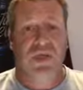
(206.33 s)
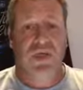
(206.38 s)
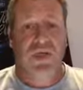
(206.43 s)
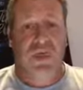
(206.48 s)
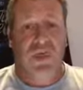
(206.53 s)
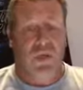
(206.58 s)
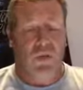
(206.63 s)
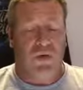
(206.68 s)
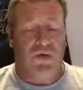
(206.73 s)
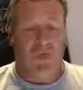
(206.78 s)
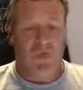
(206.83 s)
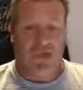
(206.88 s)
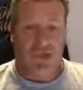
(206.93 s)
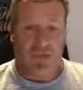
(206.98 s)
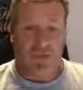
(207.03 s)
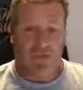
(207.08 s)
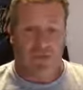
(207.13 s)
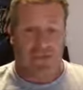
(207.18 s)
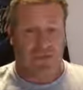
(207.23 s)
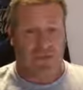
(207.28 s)
We've got
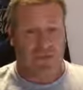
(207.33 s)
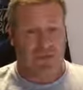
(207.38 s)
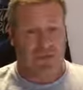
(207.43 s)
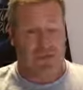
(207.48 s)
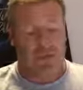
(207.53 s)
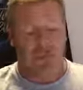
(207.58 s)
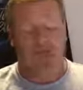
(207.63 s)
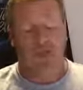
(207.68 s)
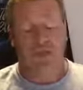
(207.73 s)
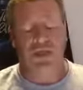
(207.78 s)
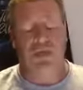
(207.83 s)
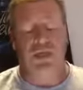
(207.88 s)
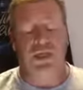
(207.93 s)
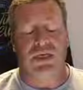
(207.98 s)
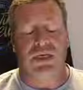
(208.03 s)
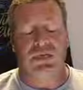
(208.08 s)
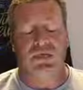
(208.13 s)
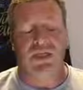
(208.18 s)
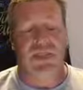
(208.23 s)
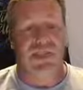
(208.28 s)
some
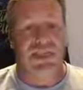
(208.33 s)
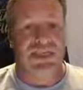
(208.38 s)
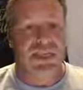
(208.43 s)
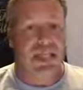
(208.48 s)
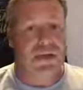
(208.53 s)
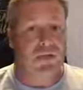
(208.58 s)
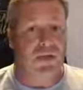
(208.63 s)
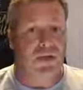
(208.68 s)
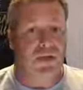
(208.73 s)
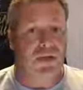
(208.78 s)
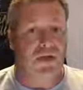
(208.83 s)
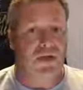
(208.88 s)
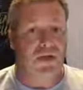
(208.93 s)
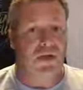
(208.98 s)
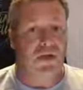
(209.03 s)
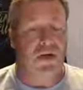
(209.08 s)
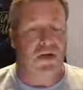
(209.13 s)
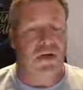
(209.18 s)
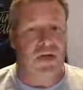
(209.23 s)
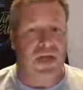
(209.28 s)
extra things happening on the
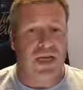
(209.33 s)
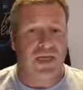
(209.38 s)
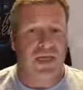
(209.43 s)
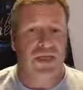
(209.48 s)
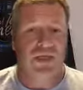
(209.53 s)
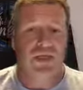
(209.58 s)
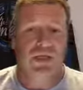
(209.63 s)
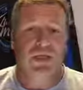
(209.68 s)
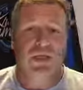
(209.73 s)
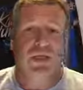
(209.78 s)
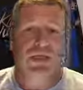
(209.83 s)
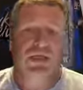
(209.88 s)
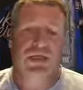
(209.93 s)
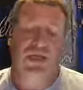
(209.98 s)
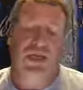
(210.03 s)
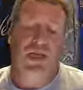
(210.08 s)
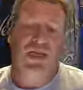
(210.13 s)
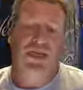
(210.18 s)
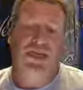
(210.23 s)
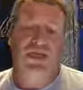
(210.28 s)
night,
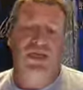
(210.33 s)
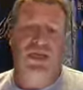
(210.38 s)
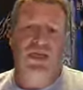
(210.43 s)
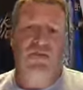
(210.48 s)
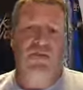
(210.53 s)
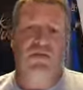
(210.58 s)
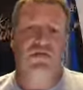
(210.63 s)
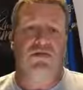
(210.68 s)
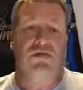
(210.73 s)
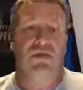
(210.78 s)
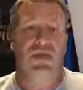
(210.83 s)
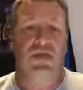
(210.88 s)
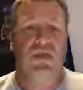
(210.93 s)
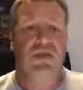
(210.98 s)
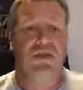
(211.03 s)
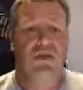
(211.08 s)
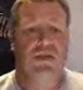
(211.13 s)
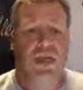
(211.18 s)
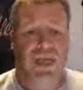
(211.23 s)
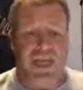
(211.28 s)
so it's going to be really
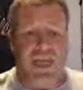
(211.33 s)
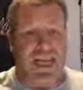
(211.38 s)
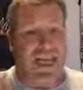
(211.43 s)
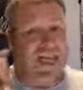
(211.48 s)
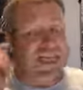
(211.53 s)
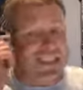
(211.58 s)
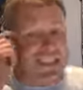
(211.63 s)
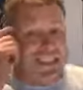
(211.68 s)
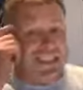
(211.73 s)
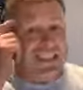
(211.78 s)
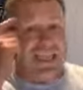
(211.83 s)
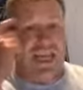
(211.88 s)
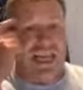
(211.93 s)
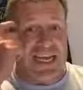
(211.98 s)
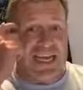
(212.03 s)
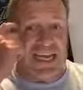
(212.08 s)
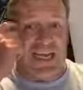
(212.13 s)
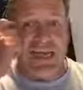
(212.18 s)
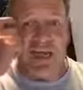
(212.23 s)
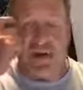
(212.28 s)
an
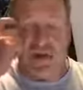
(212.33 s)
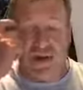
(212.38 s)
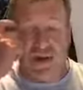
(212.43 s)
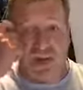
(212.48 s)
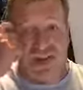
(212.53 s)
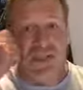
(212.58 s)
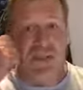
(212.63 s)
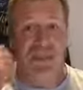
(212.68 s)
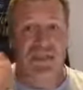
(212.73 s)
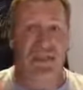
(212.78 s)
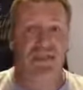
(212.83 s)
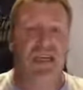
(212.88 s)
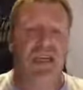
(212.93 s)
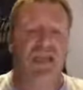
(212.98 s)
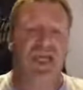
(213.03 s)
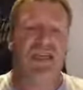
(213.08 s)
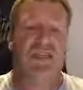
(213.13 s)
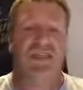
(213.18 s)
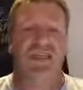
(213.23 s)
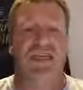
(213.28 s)
entertaining night. So get
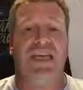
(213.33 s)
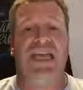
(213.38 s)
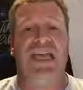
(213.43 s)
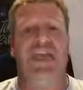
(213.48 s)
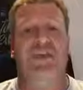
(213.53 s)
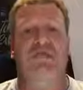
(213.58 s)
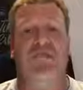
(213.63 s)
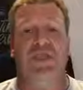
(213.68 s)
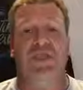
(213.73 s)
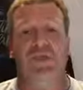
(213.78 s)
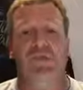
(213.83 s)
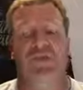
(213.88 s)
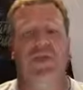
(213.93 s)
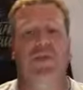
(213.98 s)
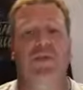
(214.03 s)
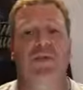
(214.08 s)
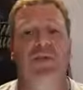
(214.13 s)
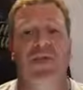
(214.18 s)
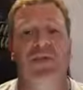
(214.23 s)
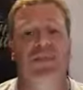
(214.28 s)
out to Narra
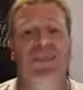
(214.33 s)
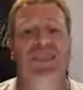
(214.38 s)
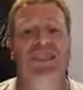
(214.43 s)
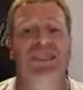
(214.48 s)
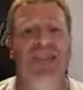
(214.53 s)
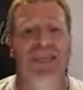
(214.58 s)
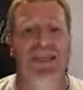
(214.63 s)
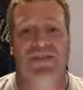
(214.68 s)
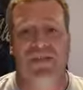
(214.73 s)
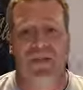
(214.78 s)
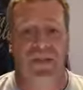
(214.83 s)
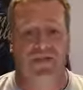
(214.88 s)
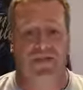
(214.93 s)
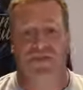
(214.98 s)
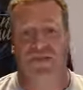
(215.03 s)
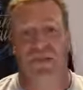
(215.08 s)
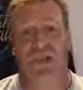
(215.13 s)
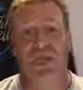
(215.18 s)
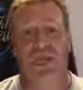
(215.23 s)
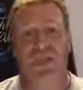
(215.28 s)
Speedway on the 7th of
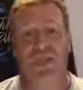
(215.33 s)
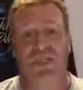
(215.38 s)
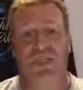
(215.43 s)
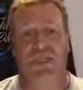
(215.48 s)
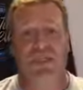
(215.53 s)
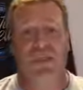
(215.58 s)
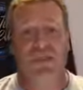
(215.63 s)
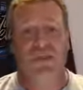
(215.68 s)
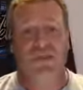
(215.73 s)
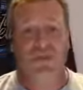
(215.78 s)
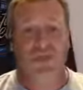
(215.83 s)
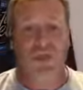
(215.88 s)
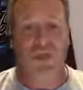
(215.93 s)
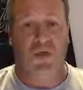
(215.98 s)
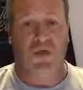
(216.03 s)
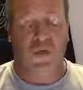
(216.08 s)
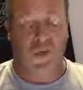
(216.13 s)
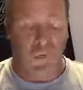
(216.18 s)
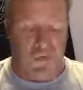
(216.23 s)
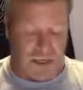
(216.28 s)
March for the
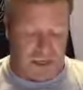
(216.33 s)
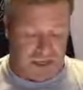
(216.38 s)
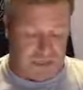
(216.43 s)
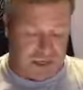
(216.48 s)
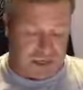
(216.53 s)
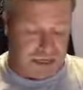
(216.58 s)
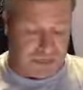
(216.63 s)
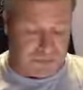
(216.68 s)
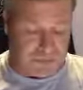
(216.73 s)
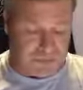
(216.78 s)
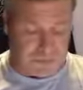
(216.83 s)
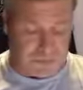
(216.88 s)
Scorpion Cup.